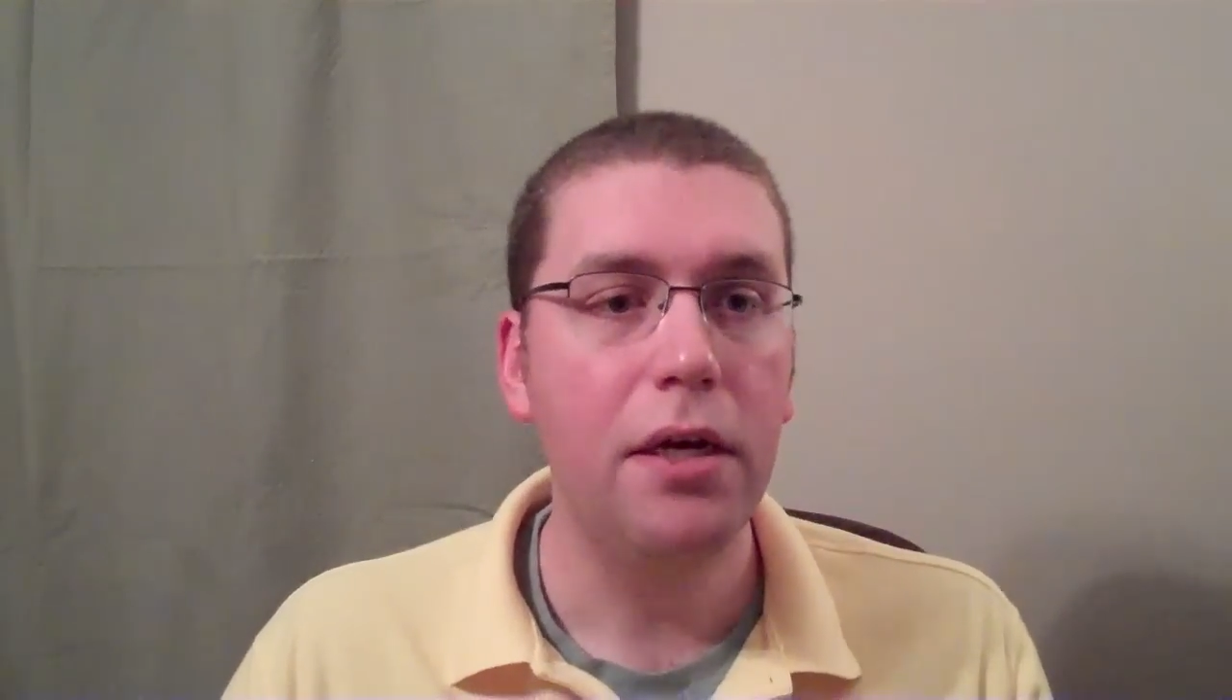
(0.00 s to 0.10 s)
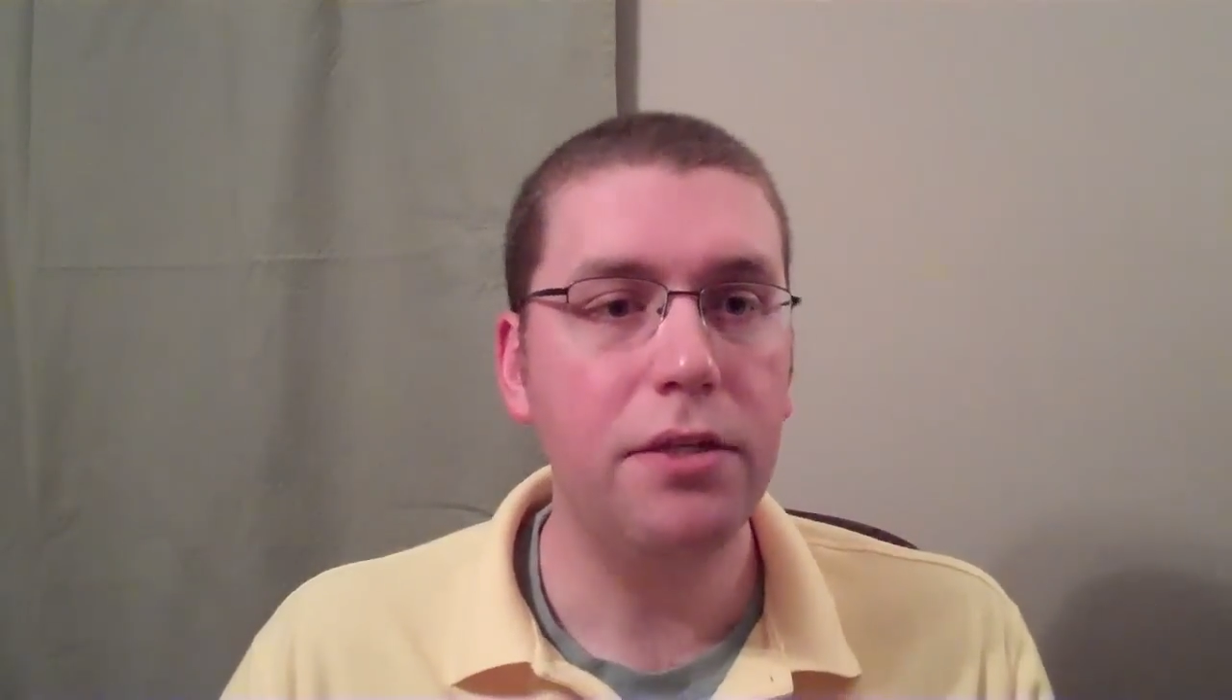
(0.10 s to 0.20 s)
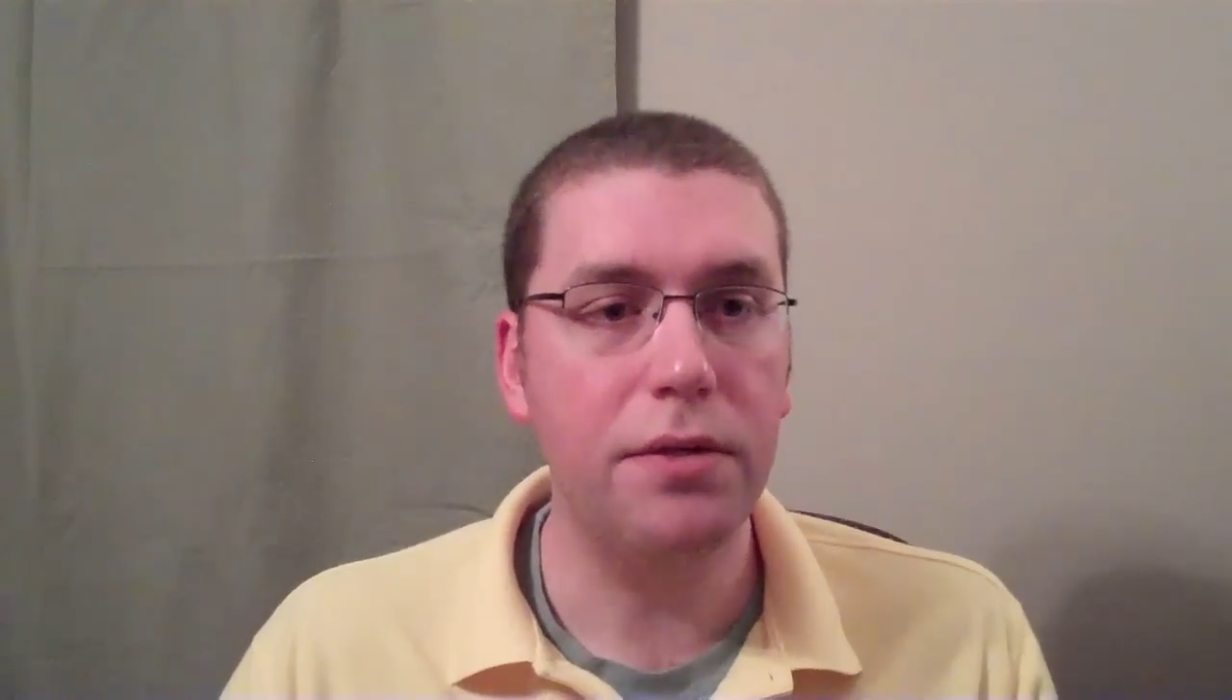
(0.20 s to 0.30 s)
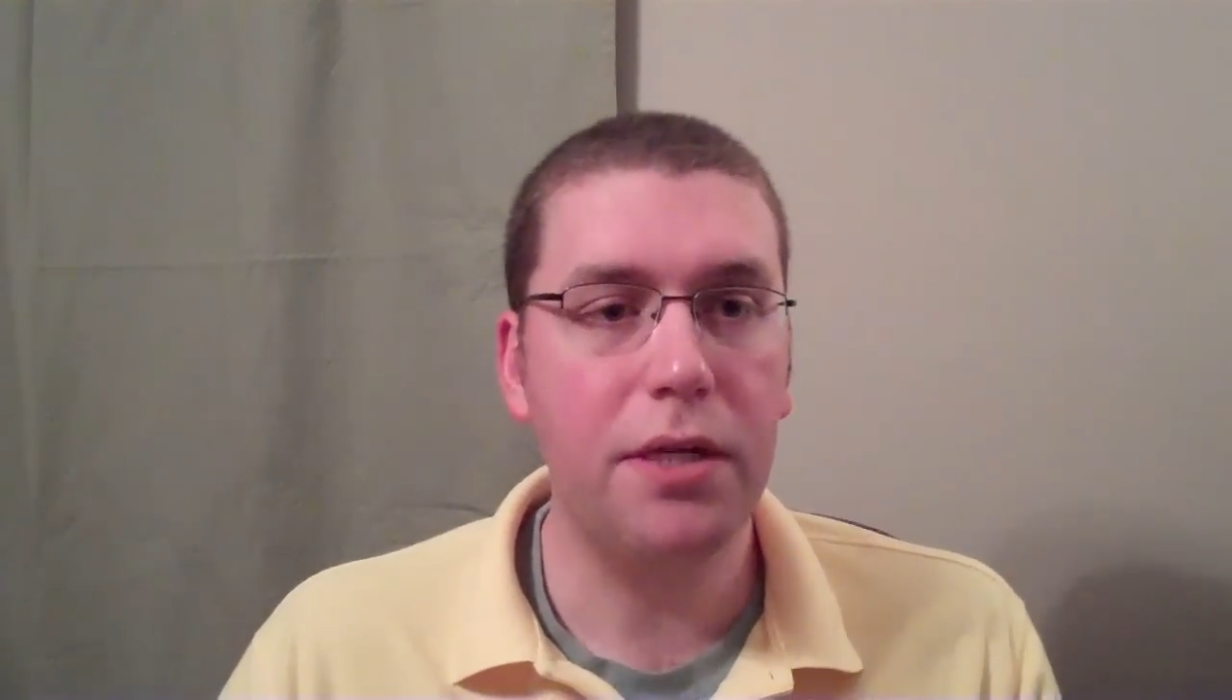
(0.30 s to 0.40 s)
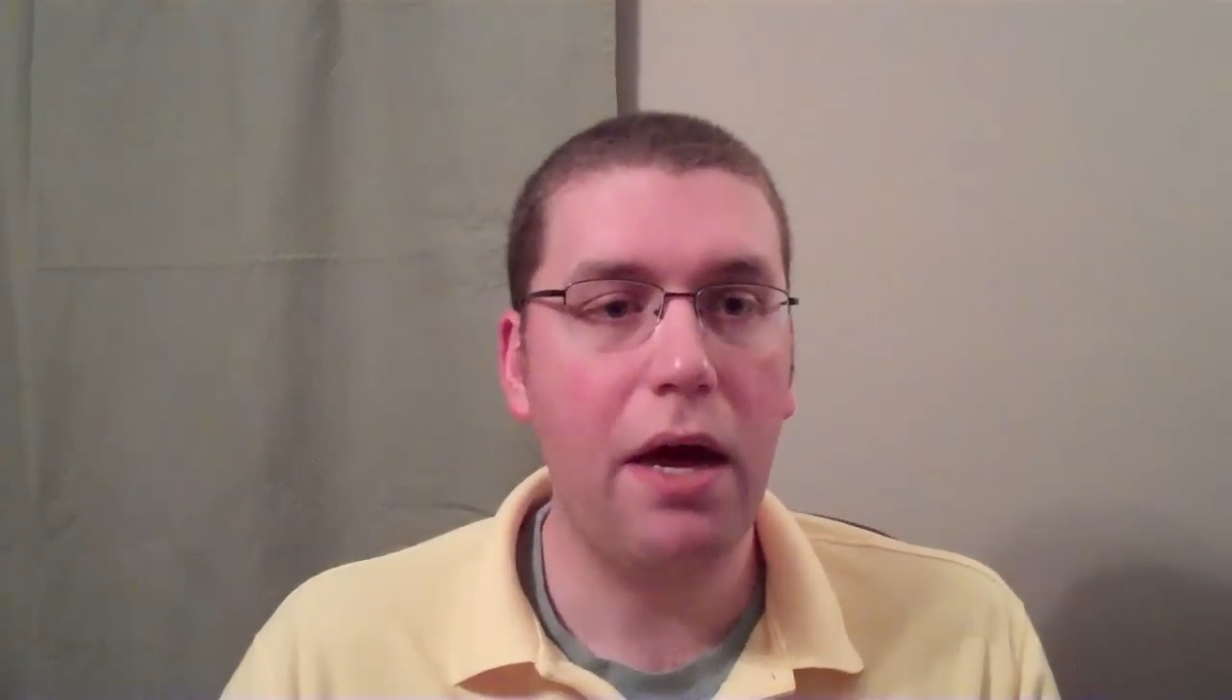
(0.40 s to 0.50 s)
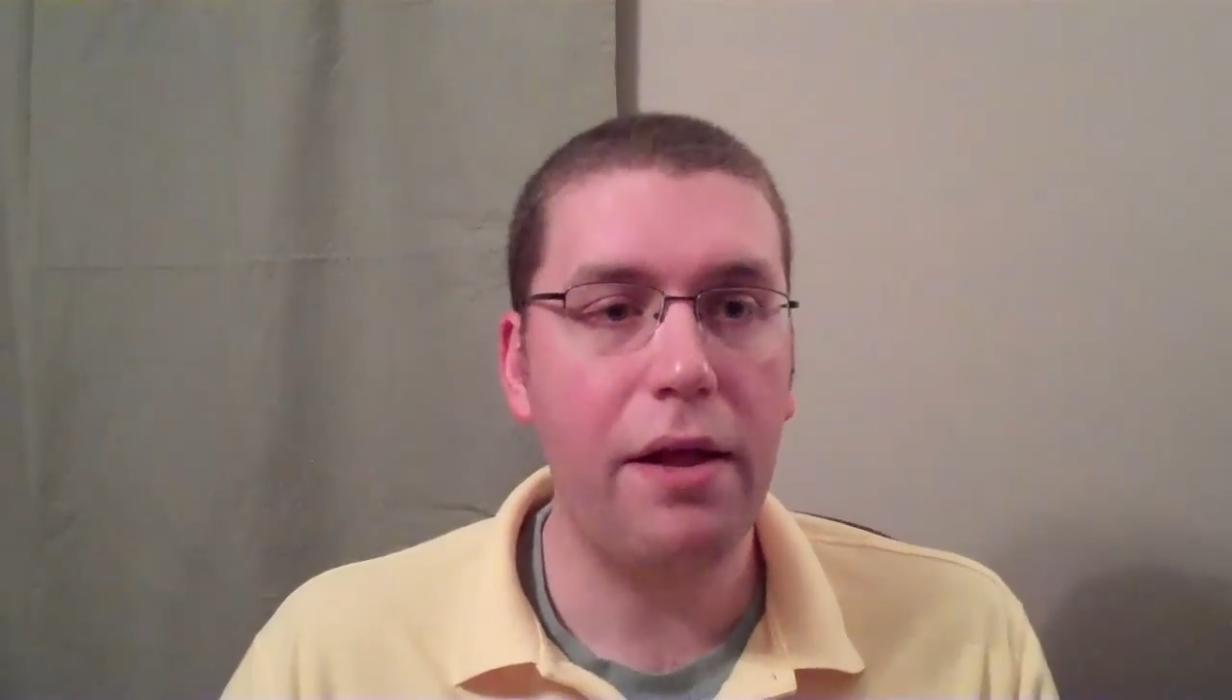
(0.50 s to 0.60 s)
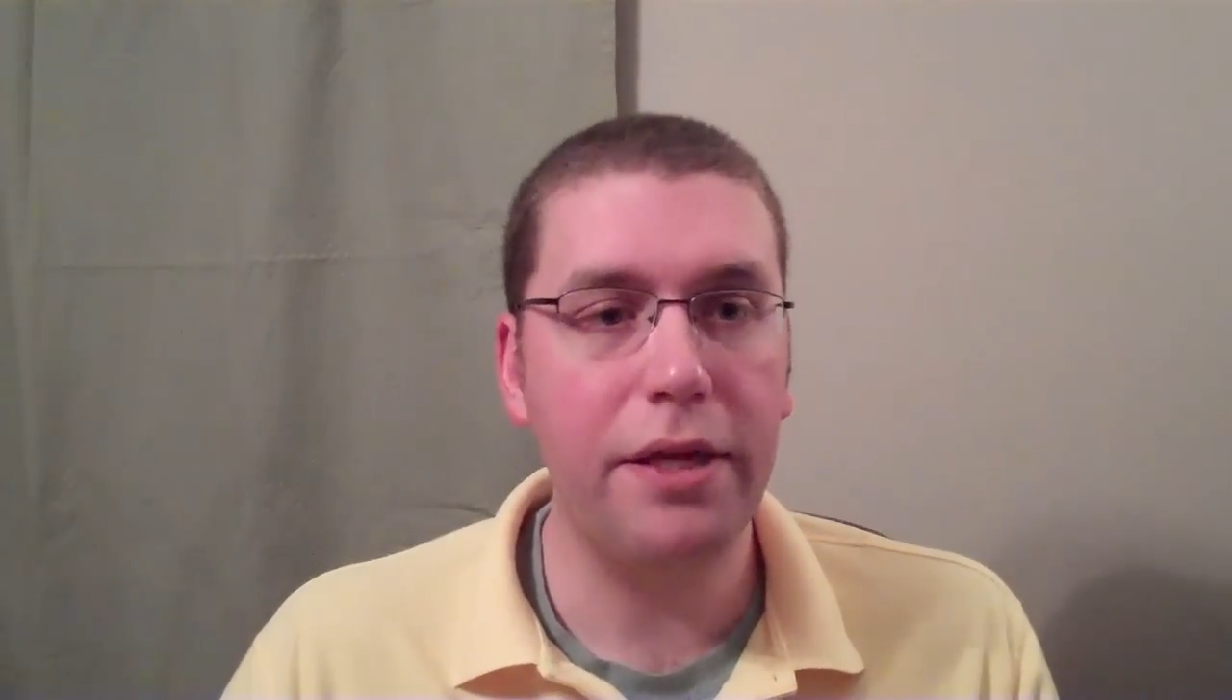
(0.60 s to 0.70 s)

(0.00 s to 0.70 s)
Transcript: So it's kind